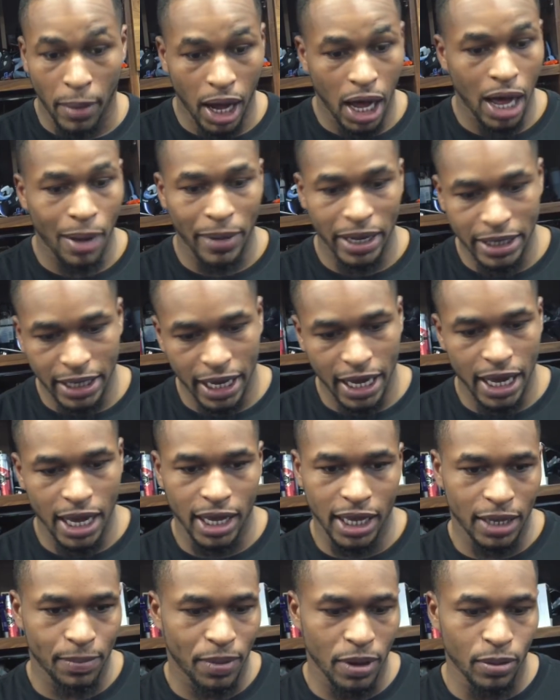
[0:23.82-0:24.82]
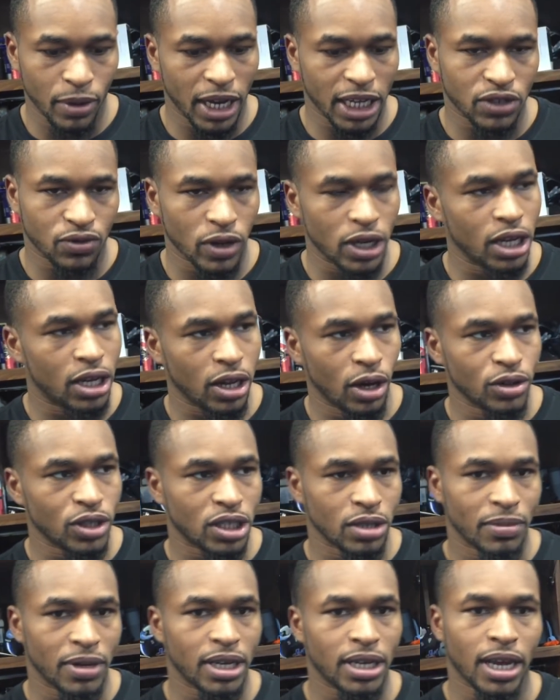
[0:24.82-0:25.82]
mom, my dad, people that's really close
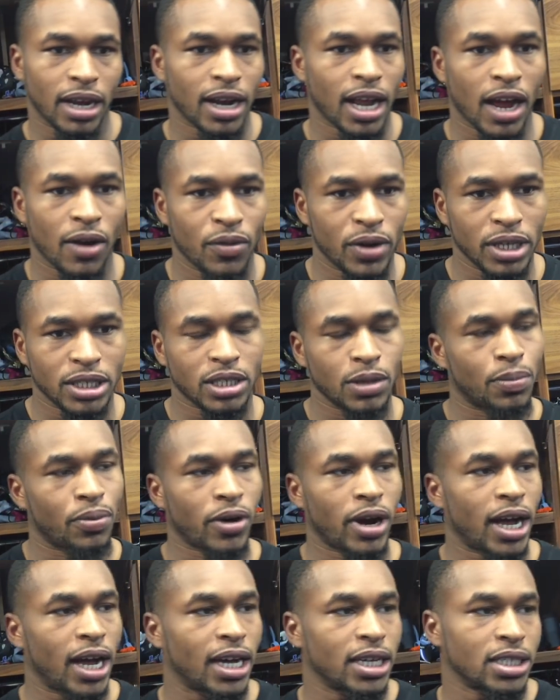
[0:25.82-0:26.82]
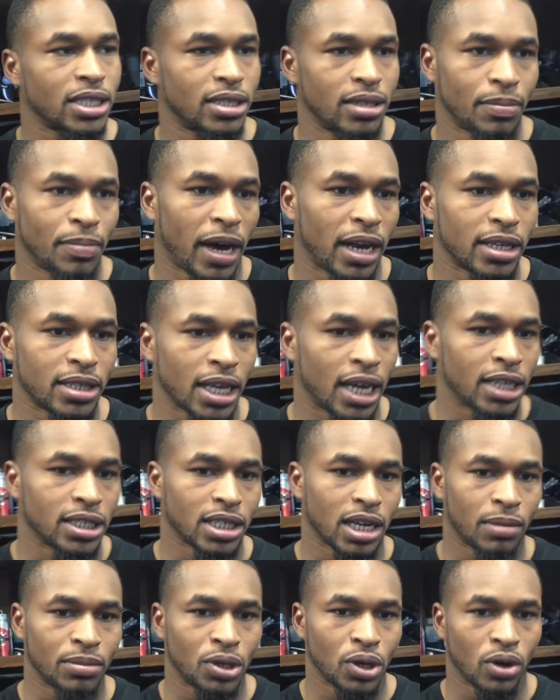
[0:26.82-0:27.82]
to me, they're not really surprised about the things
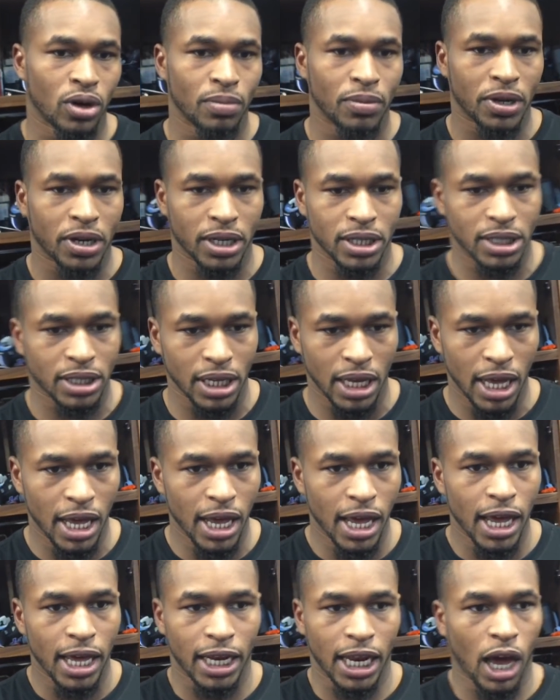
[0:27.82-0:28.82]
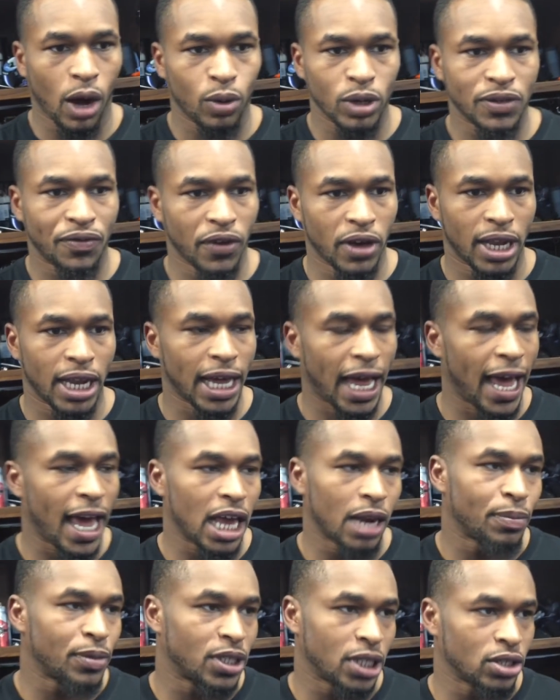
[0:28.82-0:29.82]
that I'm doing because they always felt like I
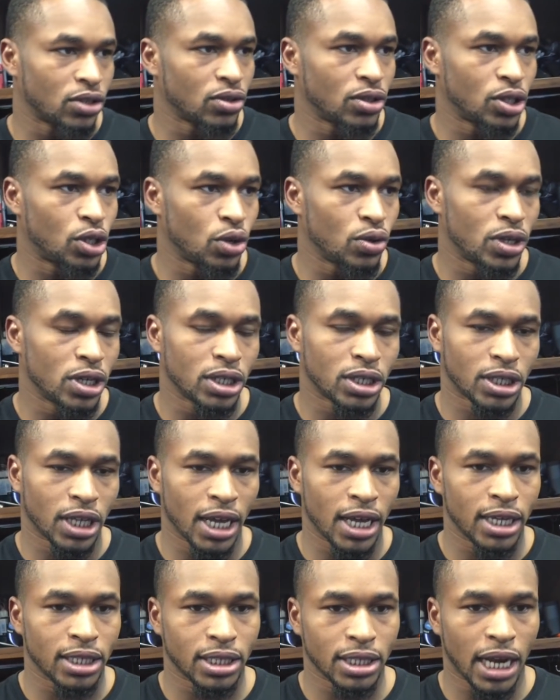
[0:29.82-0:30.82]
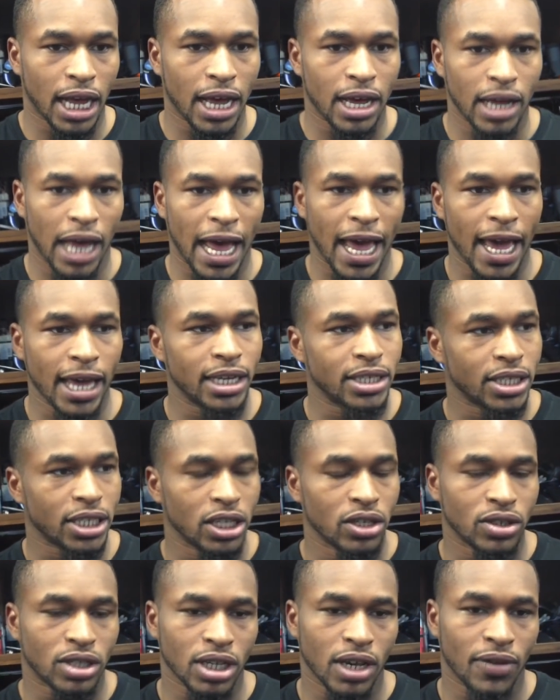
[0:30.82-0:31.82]
had the potential to do these things and I had the
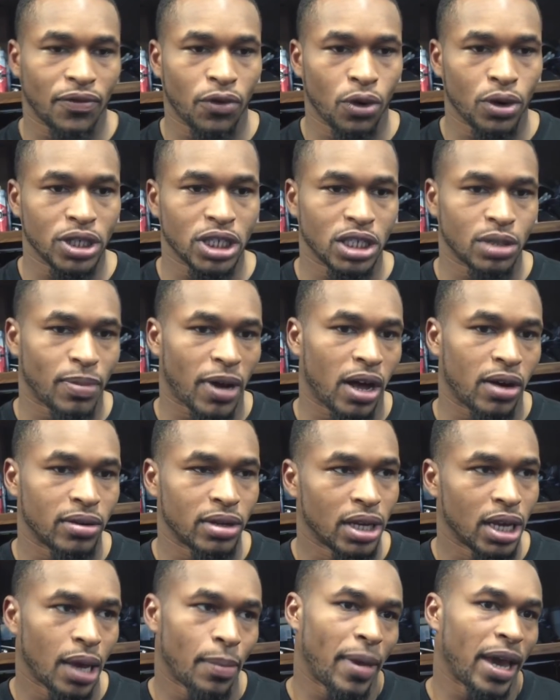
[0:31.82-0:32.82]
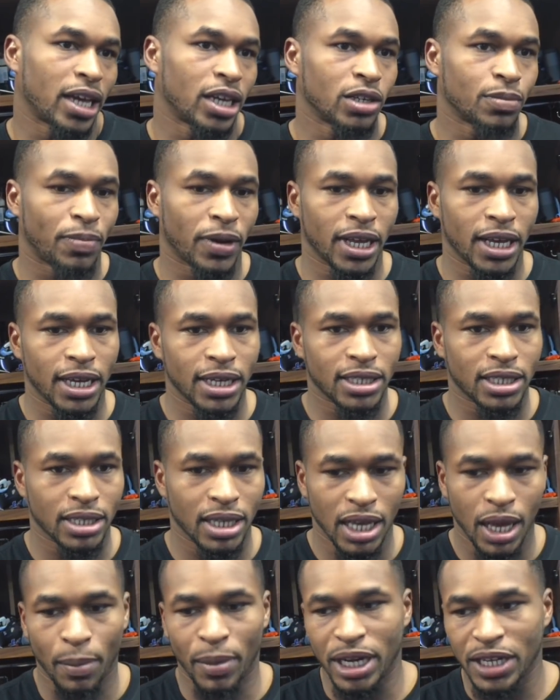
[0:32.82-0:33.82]
skill set for it, just about making the plays.
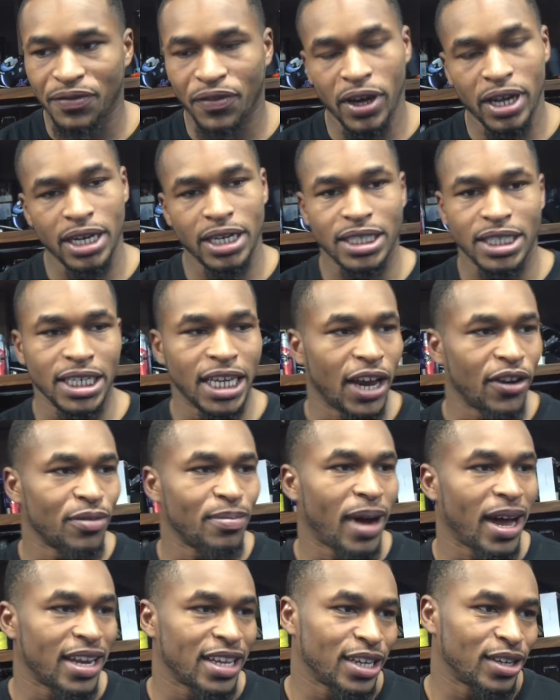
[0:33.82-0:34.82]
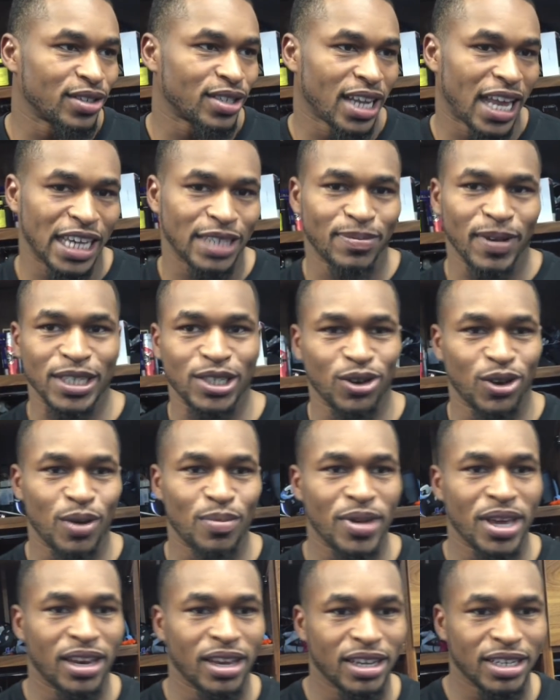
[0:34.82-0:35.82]
But it's funny to see everybody else, like especially on the
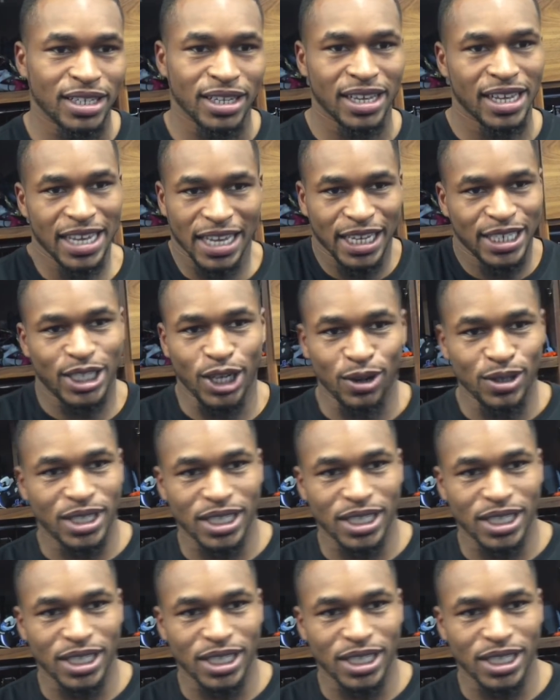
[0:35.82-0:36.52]
media, so